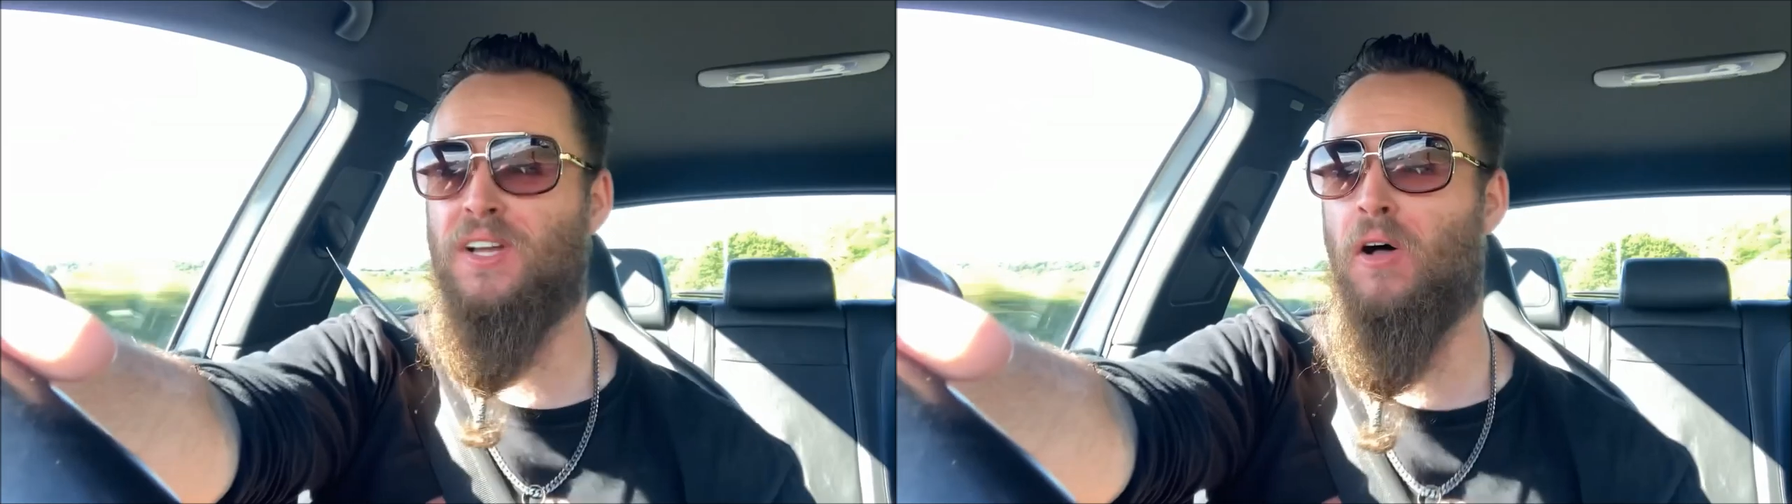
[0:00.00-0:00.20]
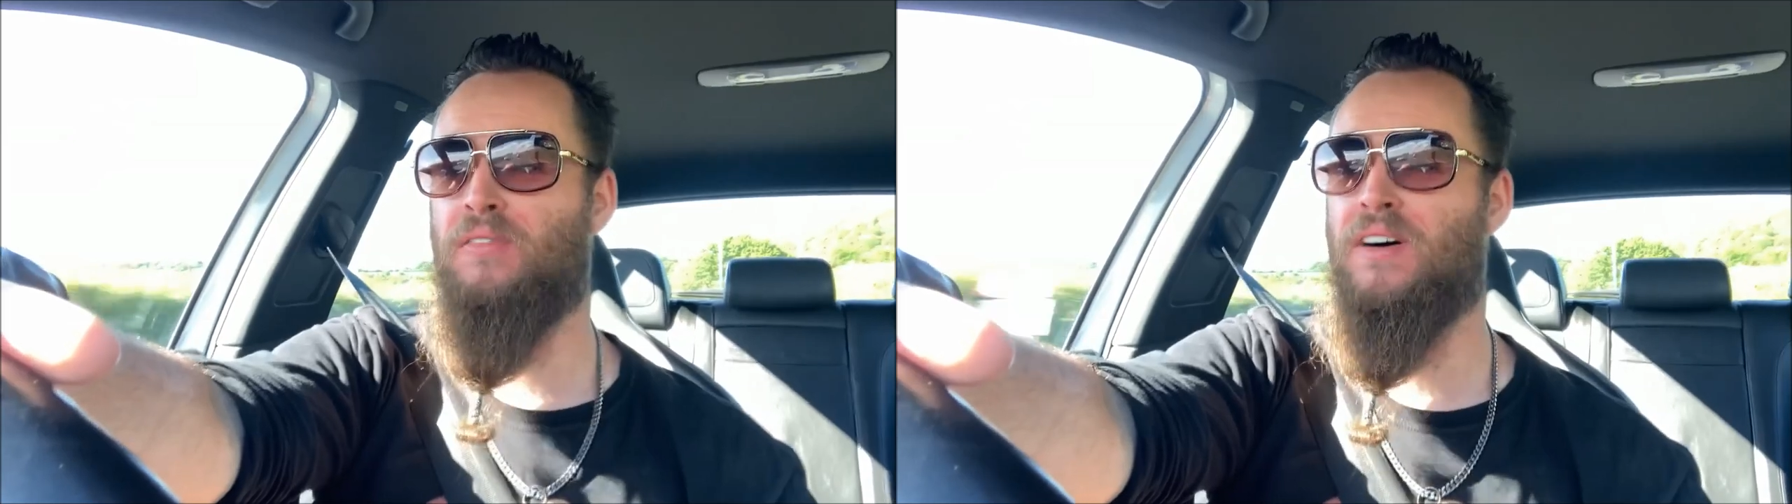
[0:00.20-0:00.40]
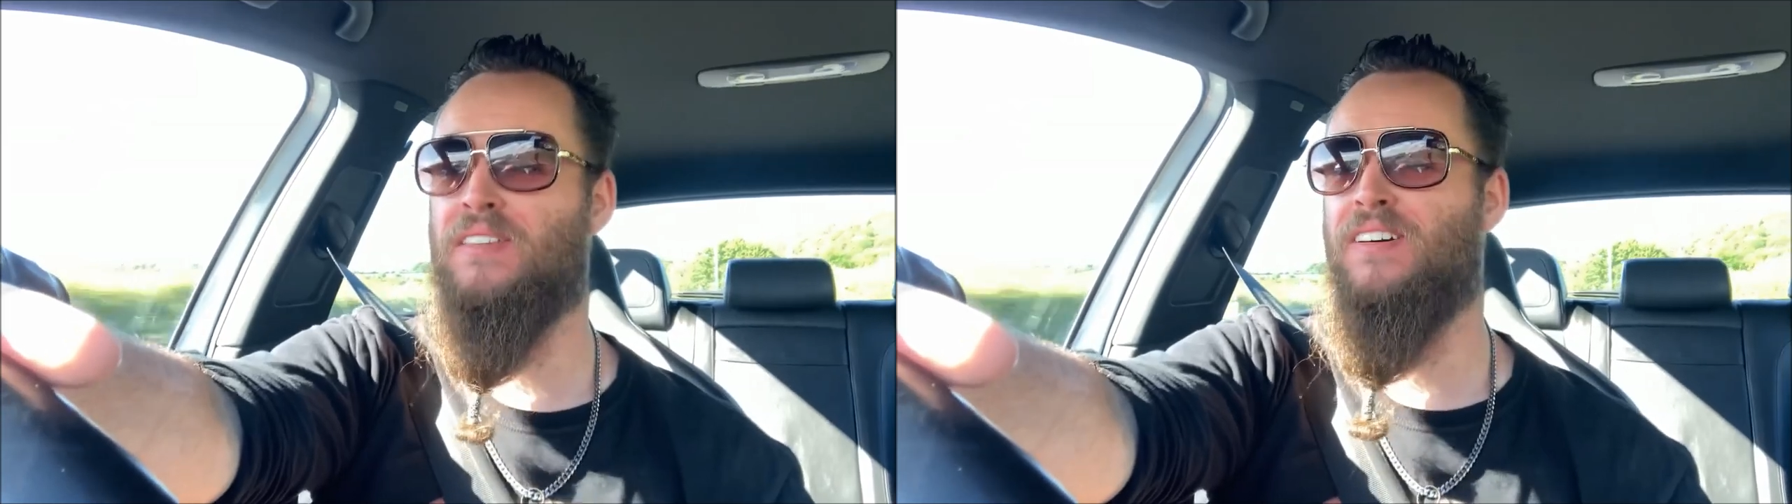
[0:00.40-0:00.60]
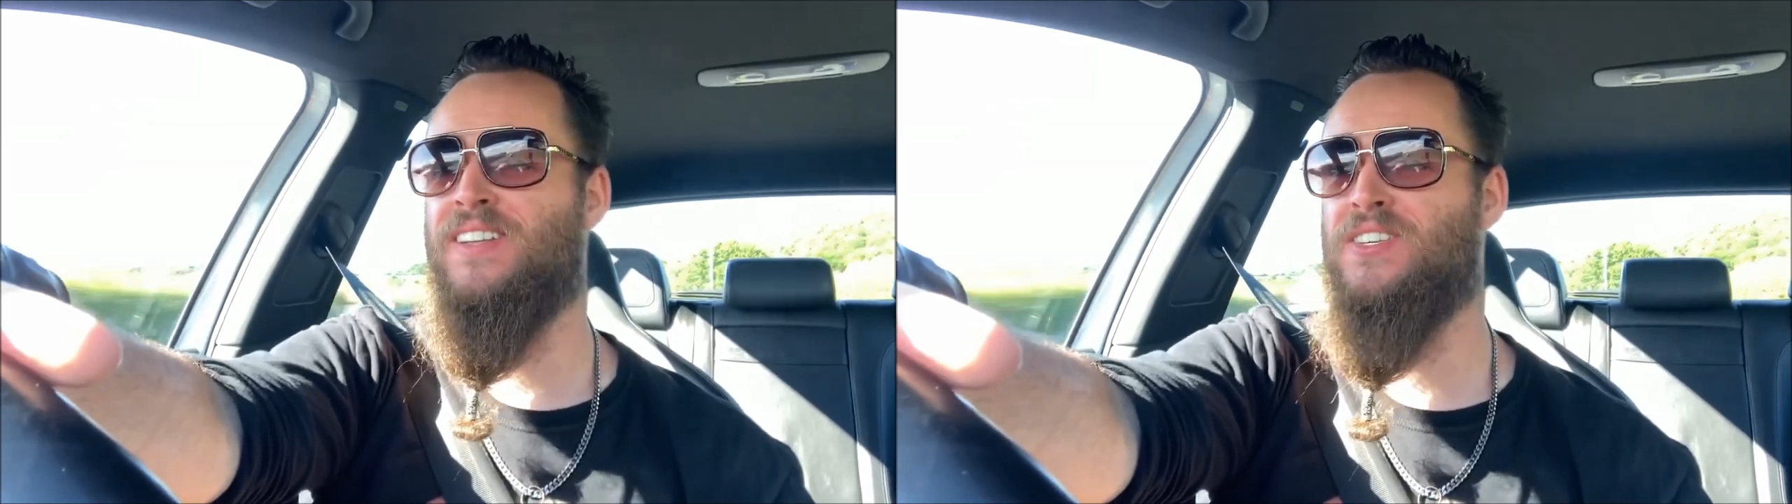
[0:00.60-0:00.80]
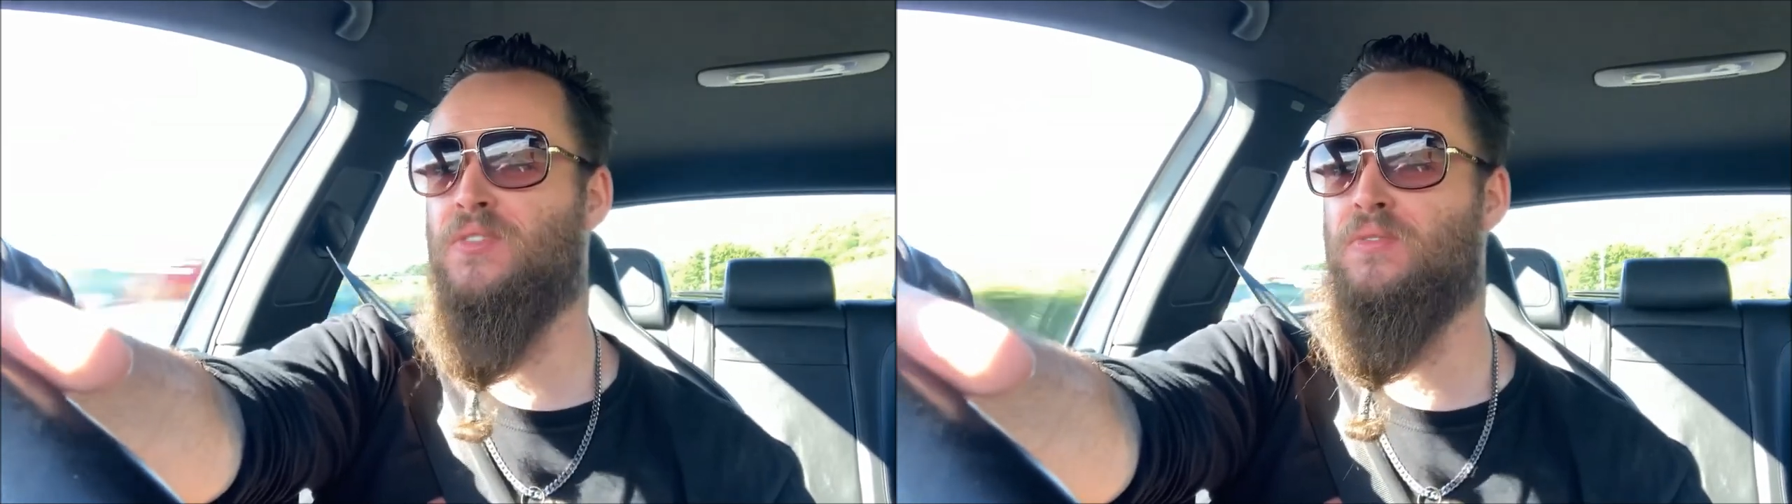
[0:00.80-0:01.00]
Golf
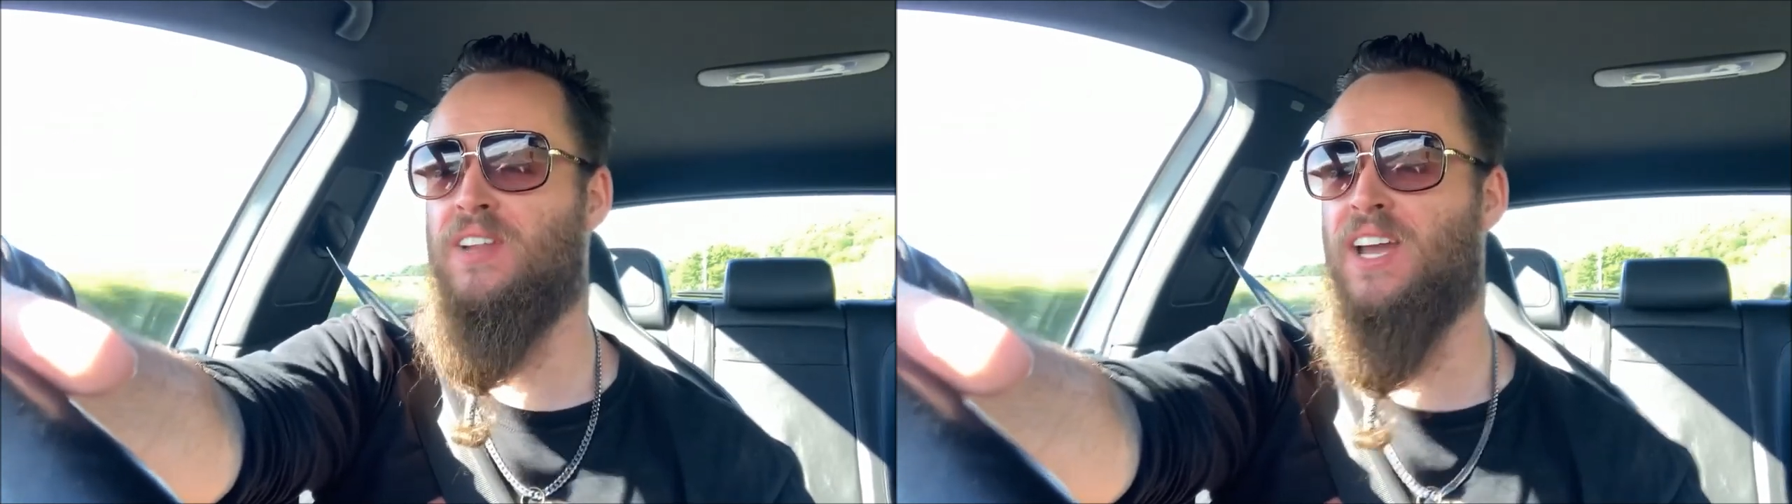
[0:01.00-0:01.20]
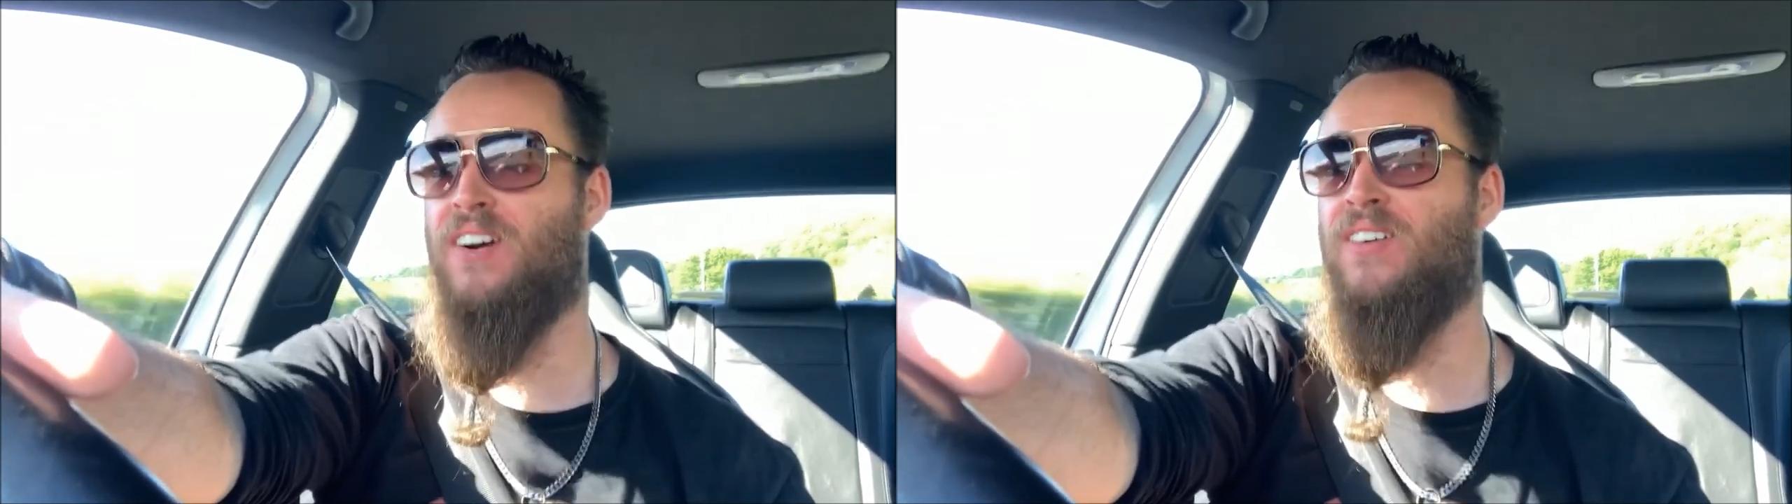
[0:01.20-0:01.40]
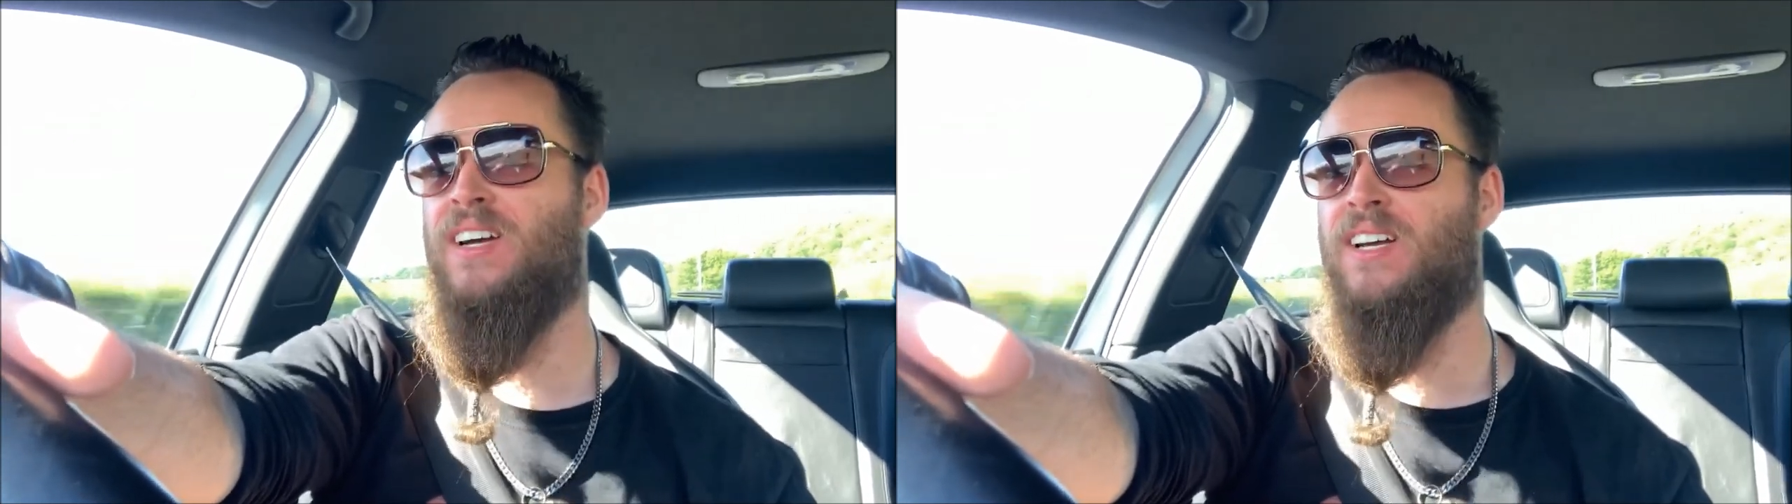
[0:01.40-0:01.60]
R32 video,